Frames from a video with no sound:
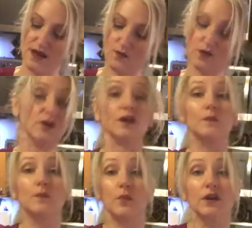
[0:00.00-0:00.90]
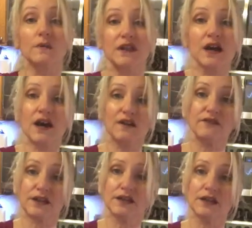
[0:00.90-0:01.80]
And we're going to put them in the
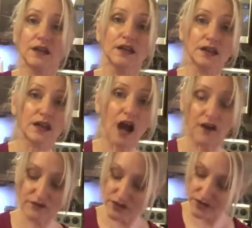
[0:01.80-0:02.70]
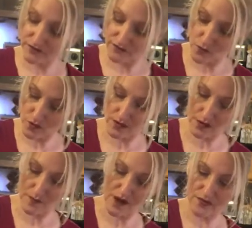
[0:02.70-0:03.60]
oven covered for
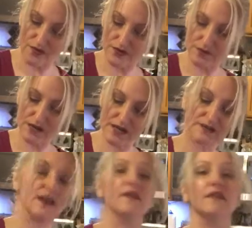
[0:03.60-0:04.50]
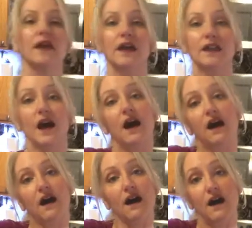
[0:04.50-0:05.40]
about 30 minutes, and then
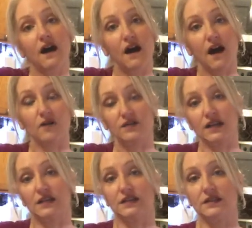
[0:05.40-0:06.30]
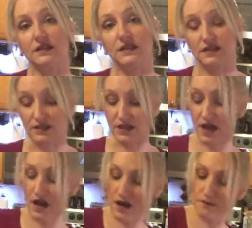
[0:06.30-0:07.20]
I'll take the
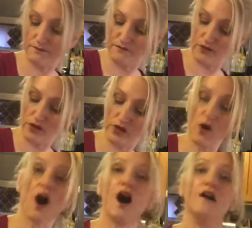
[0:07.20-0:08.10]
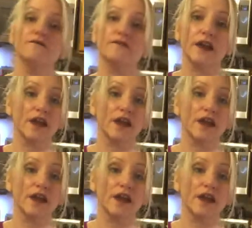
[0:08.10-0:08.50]
foil off